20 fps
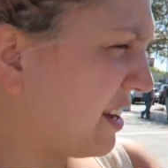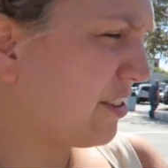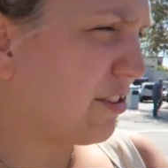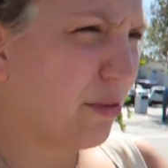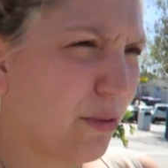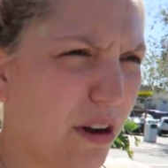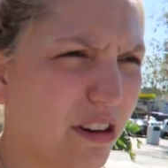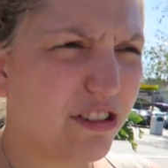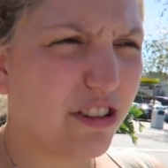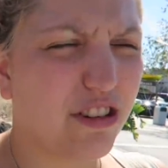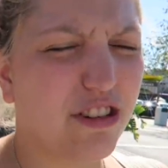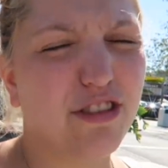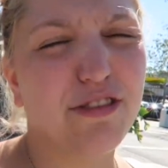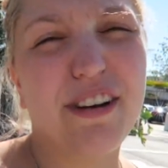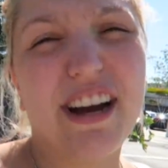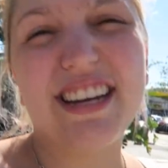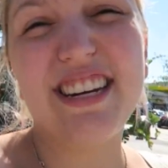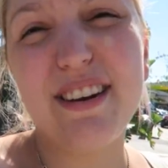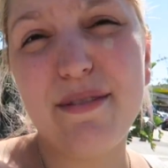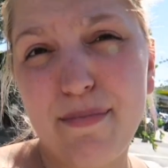that I just walked
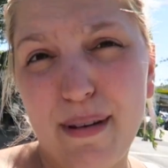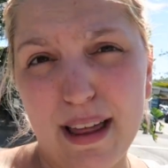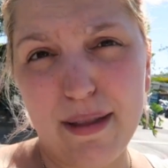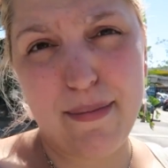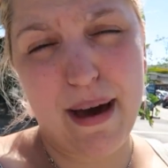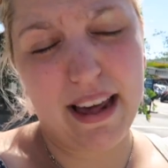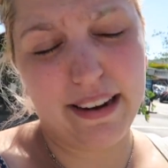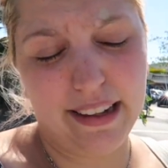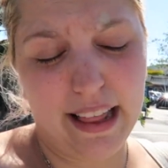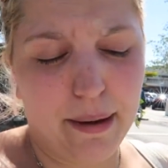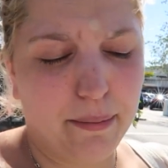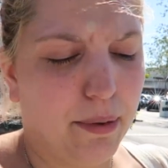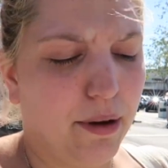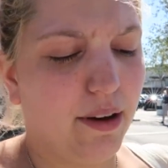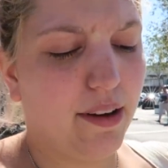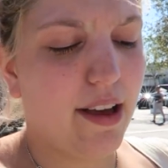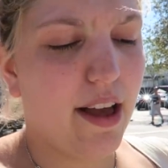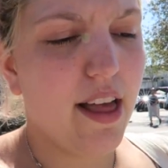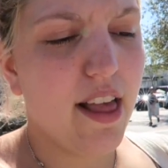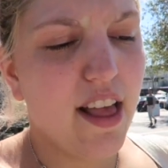into. I didn't buy the Madeline
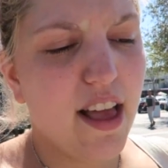book.